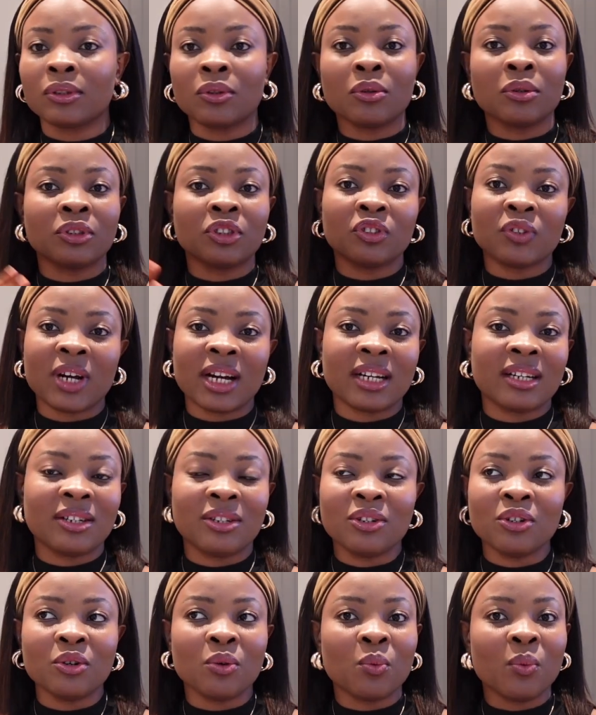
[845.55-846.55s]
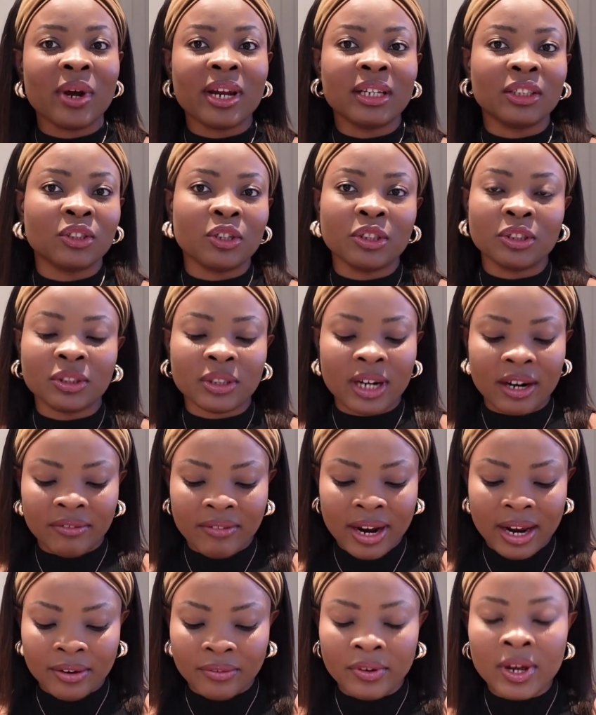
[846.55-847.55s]
or track, you know, when it's going to
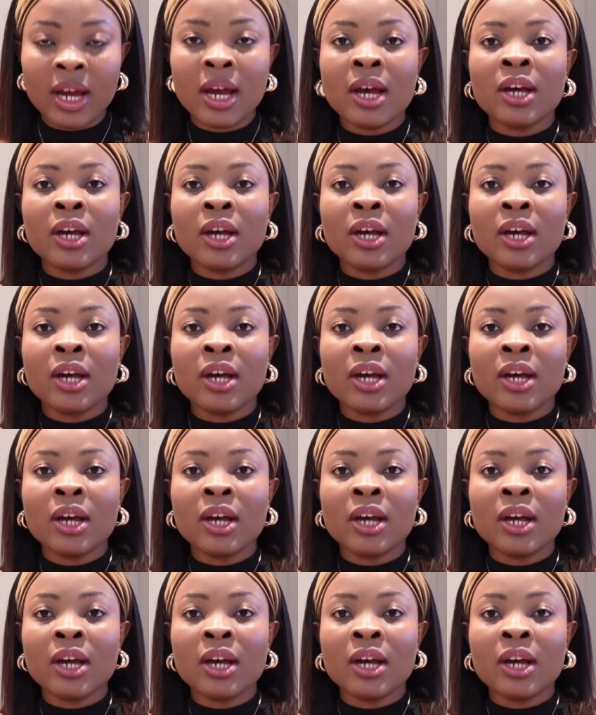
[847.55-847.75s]
arrive.